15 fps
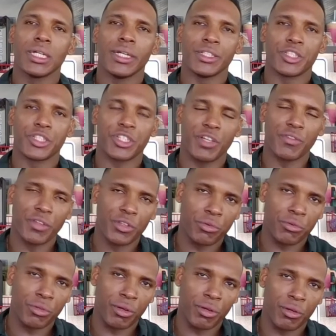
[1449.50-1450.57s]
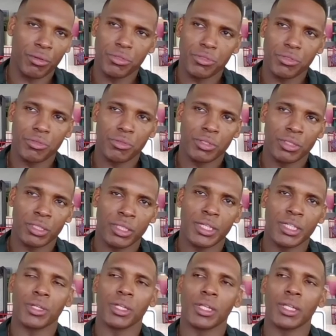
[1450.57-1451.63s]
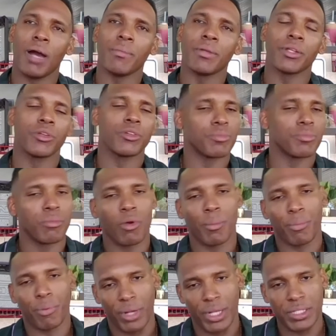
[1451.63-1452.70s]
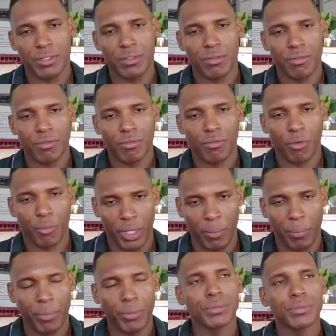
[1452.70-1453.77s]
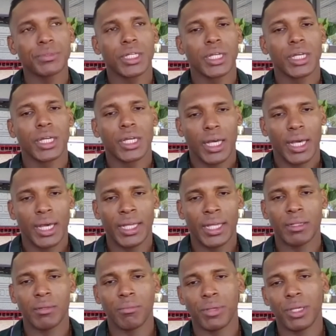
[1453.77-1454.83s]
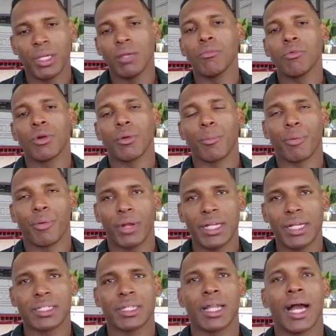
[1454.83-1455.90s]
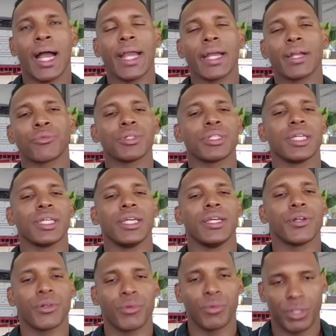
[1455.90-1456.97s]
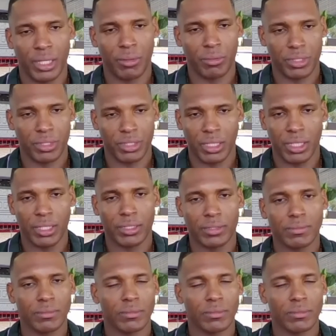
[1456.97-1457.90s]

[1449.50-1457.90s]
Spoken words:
and shifting through those, Lens, would allow me to do is be more present for people. And in being more present, I could really hear what they were saying.